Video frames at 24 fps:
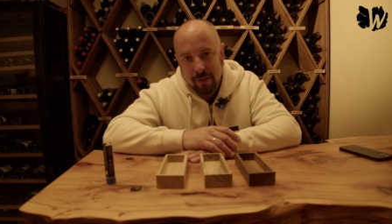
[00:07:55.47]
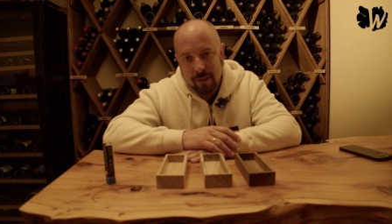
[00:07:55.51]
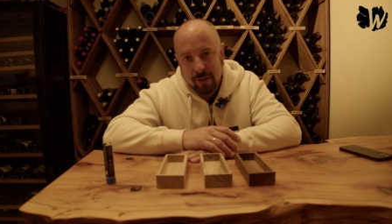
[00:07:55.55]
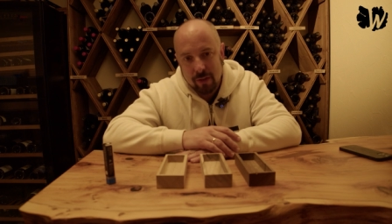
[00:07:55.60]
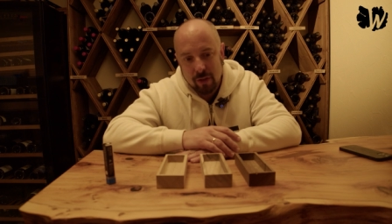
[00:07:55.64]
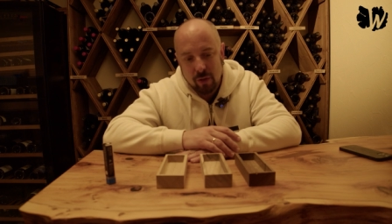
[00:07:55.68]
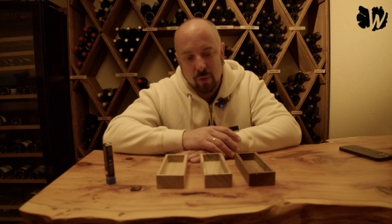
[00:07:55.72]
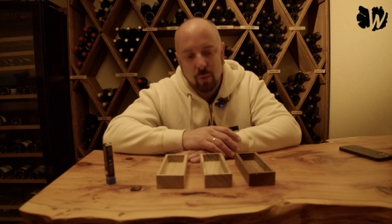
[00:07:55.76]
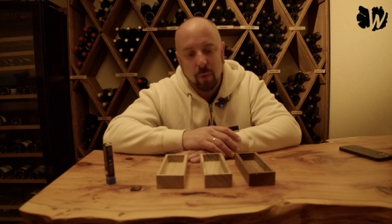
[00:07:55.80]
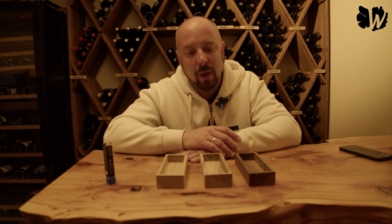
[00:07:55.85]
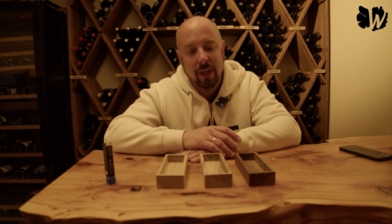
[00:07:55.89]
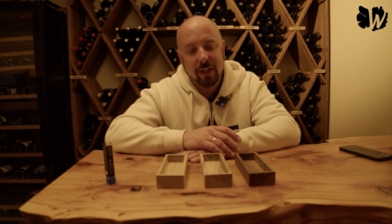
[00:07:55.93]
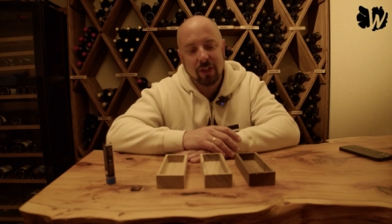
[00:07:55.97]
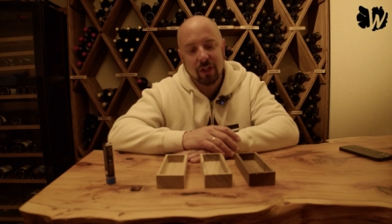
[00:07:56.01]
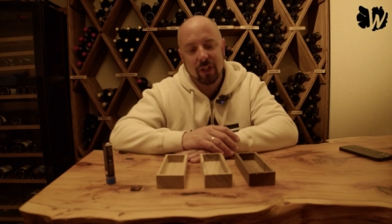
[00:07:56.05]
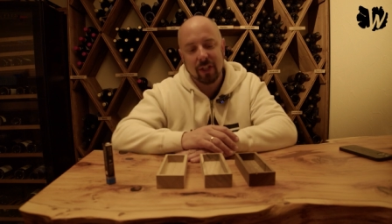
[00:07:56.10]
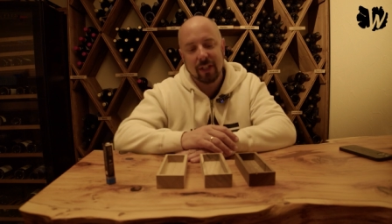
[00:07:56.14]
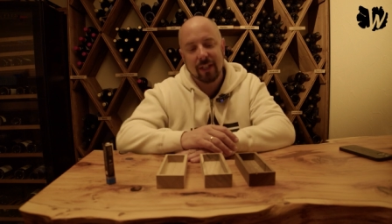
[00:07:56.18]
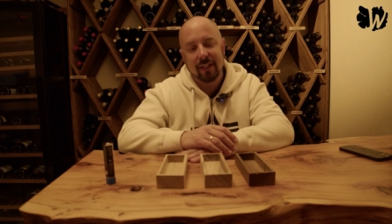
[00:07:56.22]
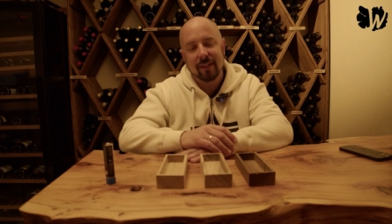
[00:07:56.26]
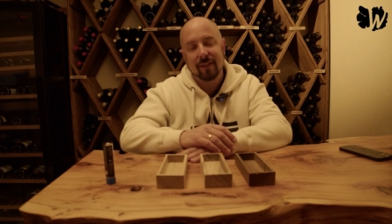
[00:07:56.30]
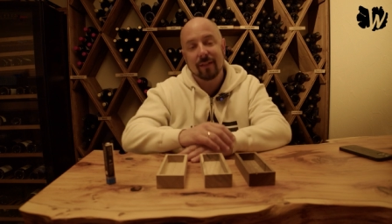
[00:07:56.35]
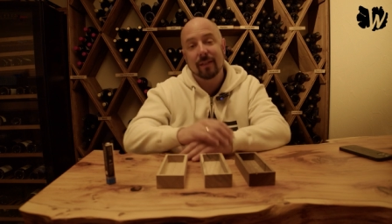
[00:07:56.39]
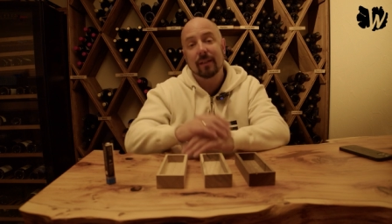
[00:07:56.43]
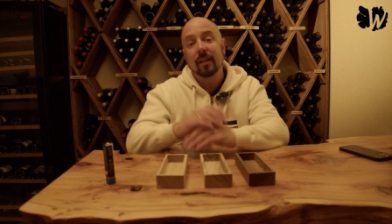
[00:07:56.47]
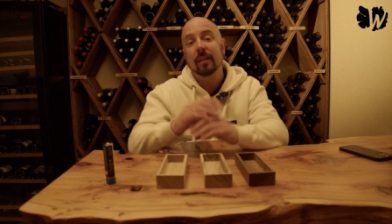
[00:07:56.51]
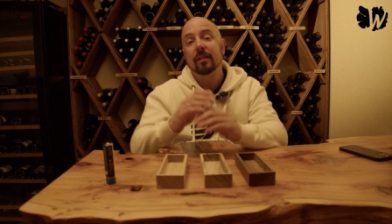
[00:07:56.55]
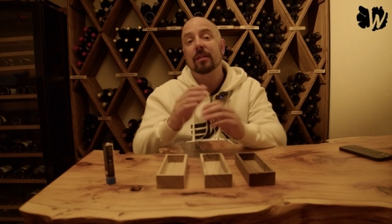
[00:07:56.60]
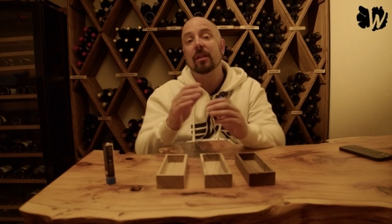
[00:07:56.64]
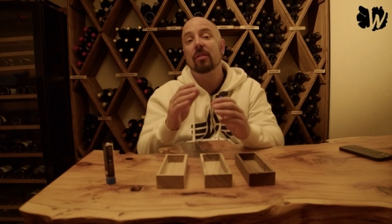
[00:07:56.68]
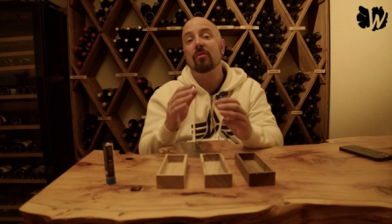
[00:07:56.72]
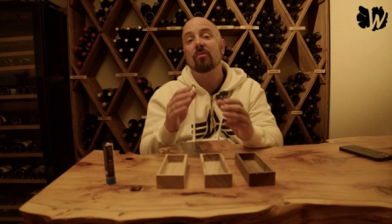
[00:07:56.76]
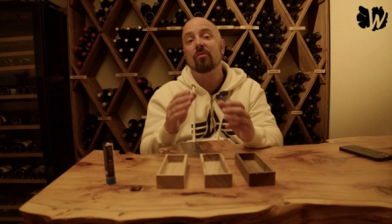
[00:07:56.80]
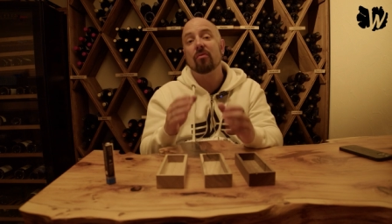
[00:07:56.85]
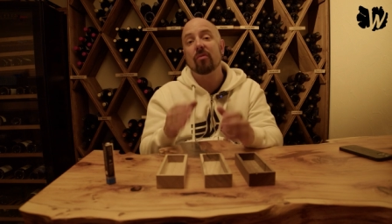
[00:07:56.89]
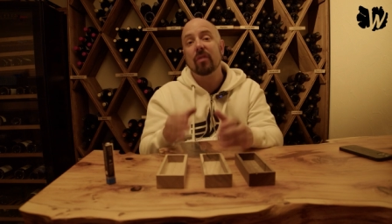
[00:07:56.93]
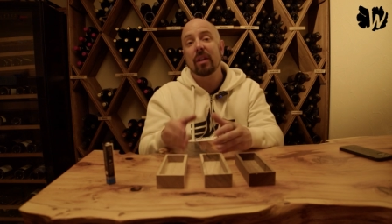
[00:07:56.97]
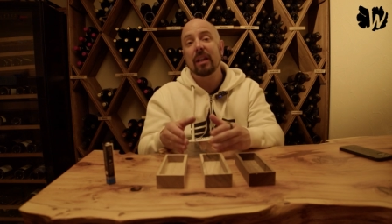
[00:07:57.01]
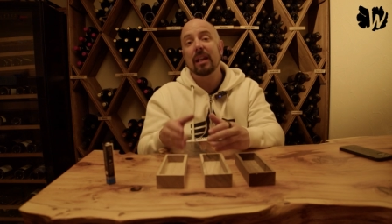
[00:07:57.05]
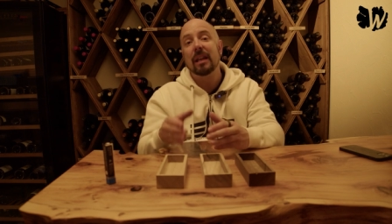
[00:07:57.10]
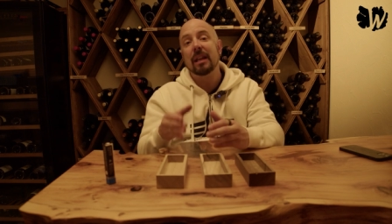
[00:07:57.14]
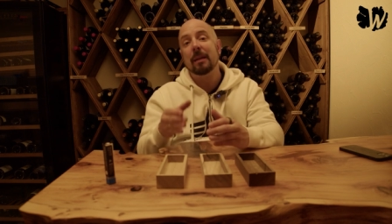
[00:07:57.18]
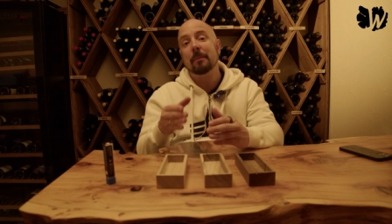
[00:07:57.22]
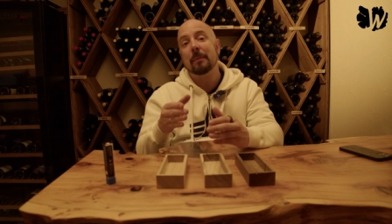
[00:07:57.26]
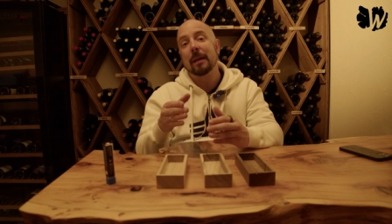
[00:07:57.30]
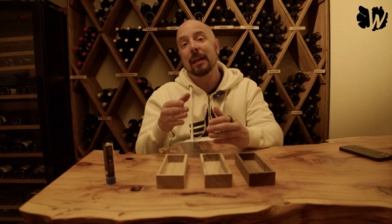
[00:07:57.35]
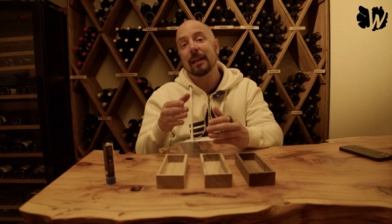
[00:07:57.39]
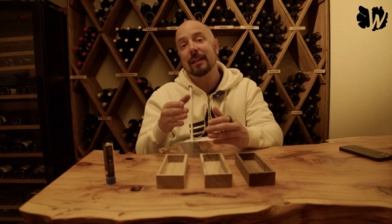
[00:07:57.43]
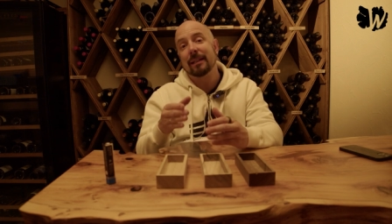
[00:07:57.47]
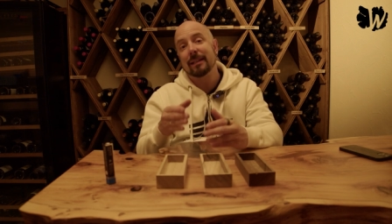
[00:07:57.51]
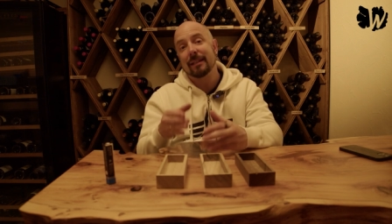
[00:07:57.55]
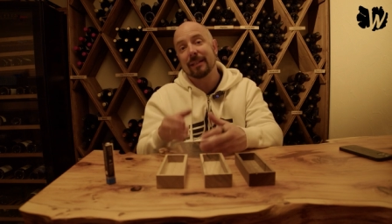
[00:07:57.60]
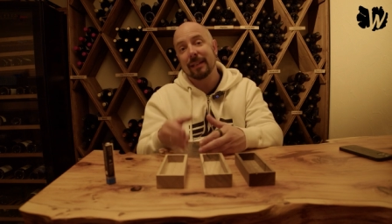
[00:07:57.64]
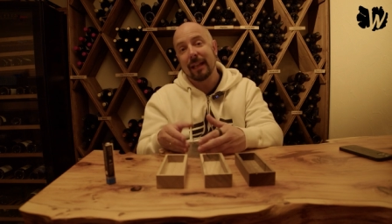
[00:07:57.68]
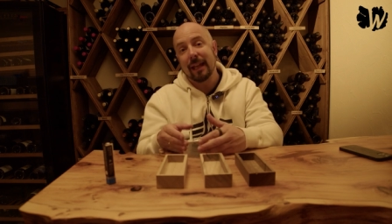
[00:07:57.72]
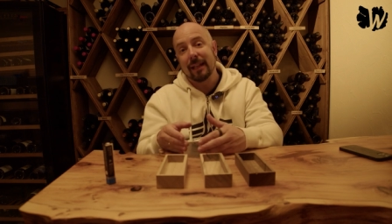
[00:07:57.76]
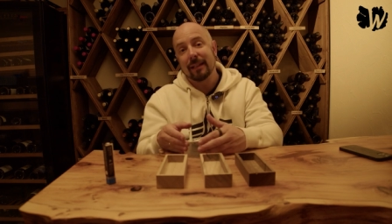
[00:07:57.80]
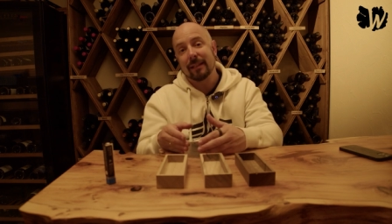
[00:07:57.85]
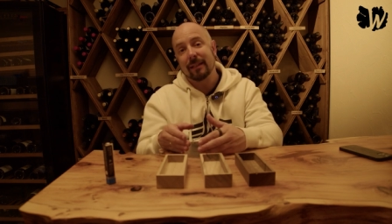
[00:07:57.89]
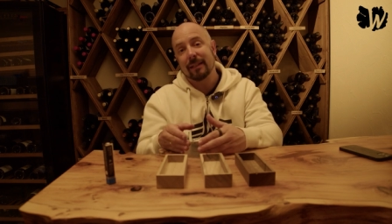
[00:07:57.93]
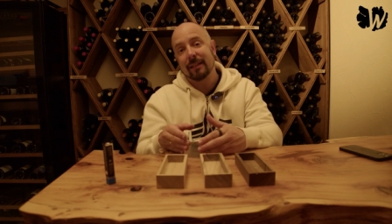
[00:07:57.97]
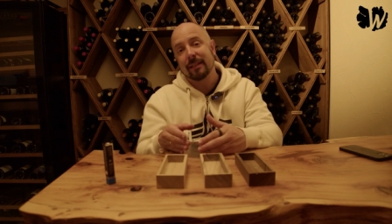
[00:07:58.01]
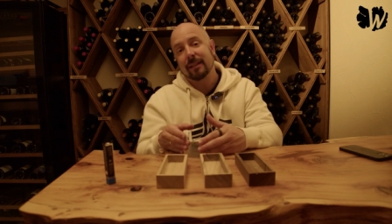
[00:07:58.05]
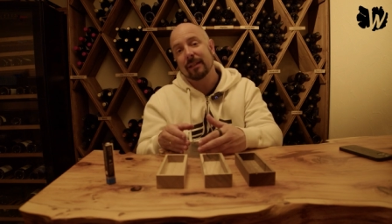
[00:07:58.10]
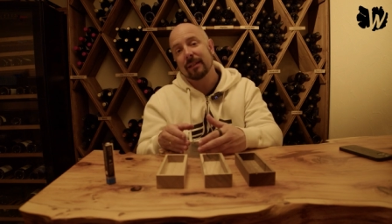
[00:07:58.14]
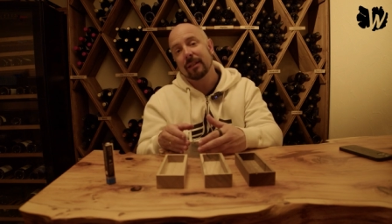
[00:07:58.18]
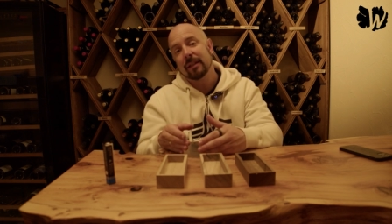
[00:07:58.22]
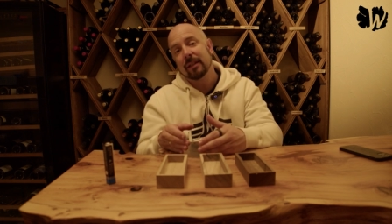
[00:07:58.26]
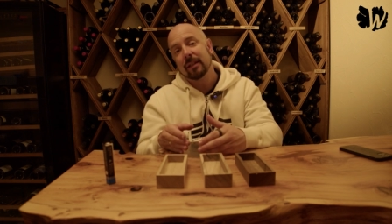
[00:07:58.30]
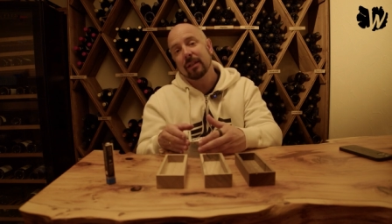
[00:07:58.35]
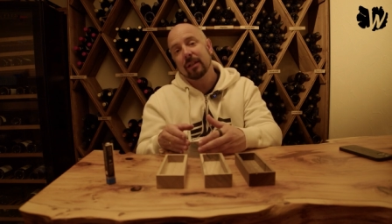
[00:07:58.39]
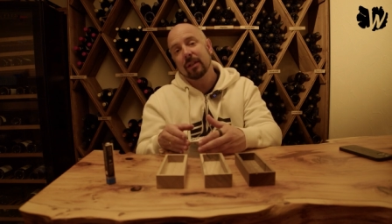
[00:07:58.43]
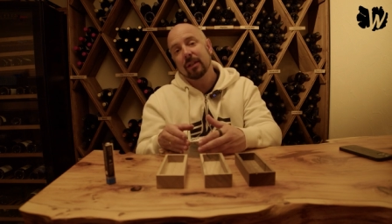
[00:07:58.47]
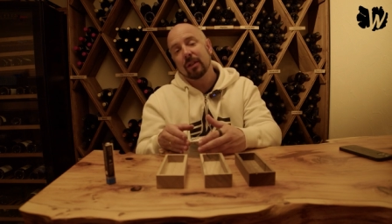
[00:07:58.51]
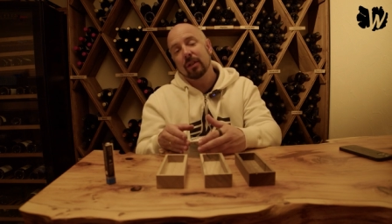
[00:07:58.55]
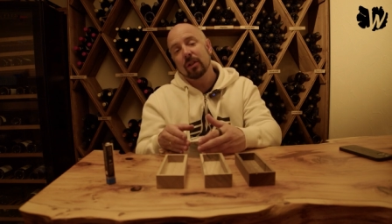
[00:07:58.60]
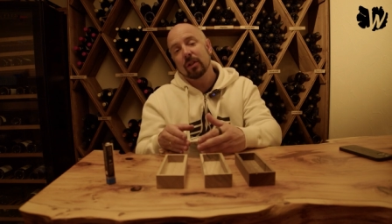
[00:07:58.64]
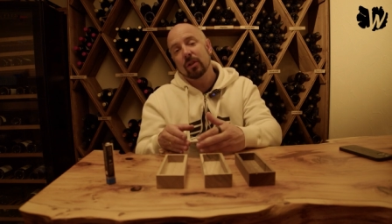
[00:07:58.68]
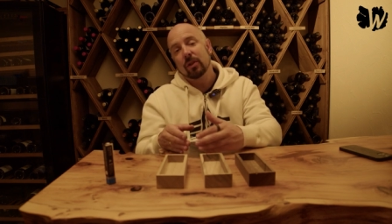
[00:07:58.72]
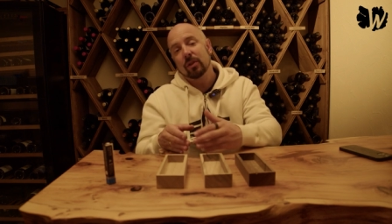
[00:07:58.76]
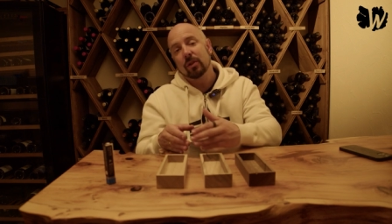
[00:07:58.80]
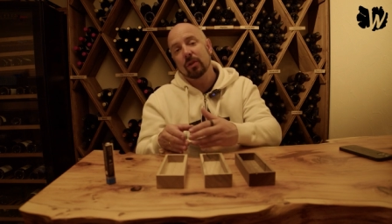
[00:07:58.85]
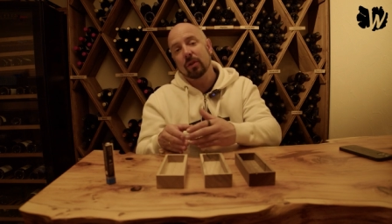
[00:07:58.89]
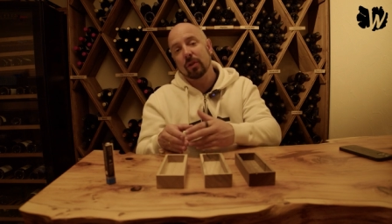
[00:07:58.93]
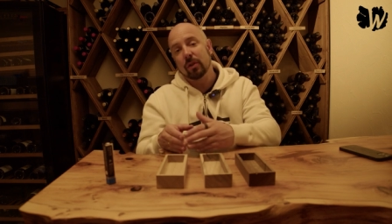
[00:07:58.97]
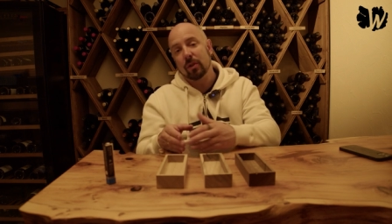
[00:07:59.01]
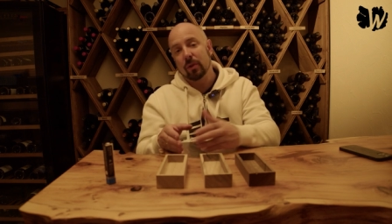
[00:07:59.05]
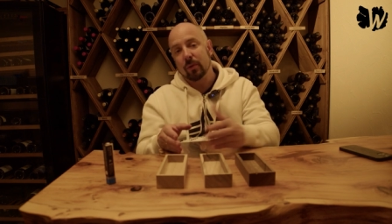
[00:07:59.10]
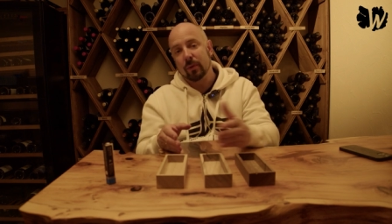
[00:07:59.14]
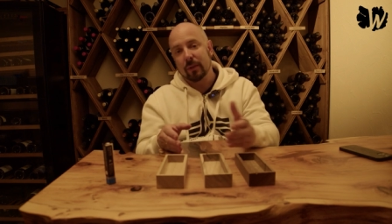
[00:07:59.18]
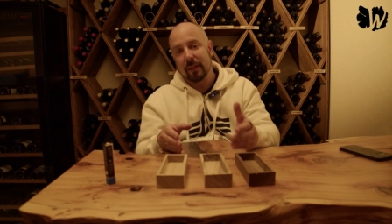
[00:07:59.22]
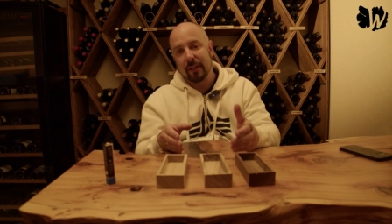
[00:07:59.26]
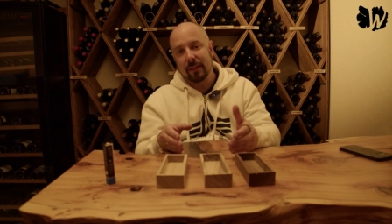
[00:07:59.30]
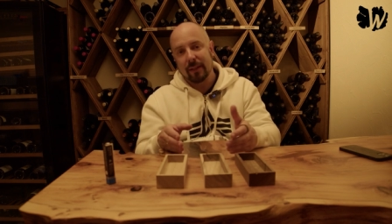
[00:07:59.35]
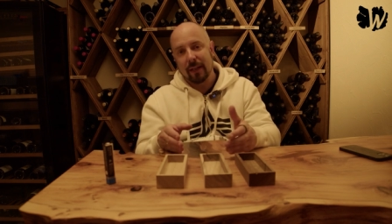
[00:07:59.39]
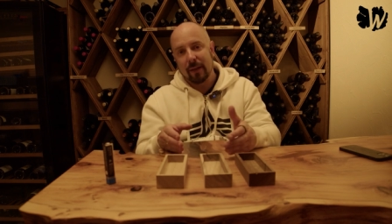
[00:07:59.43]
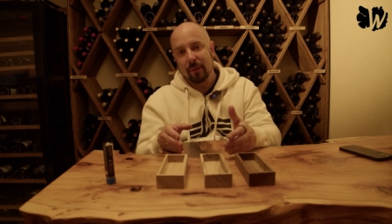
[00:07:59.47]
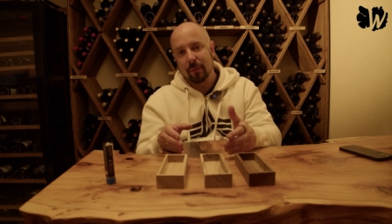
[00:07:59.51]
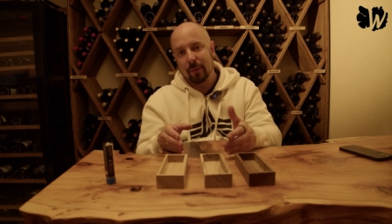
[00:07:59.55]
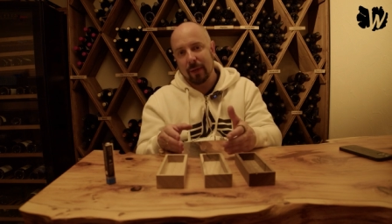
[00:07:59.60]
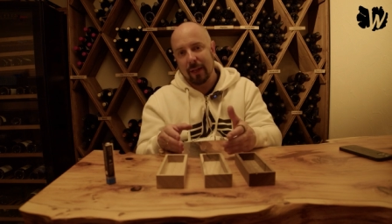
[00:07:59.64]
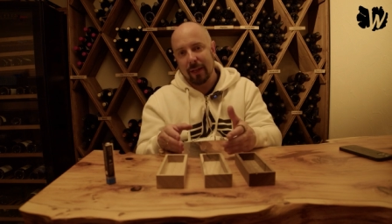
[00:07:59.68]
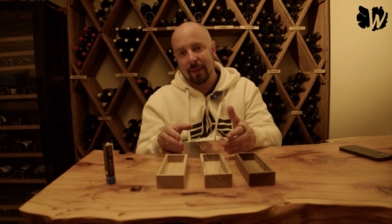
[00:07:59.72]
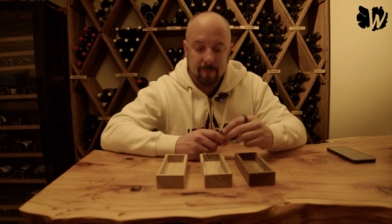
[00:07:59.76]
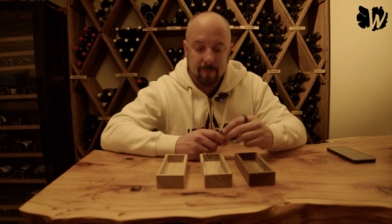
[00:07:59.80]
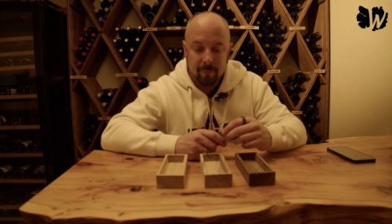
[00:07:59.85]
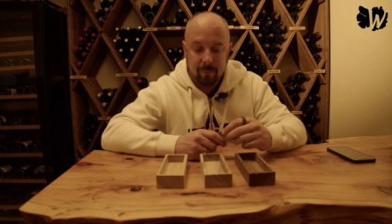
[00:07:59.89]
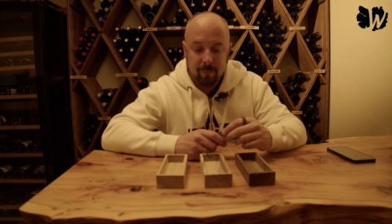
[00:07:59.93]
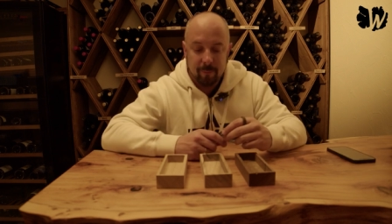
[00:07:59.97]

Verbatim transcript: The question is, does it really make sense to use it that way?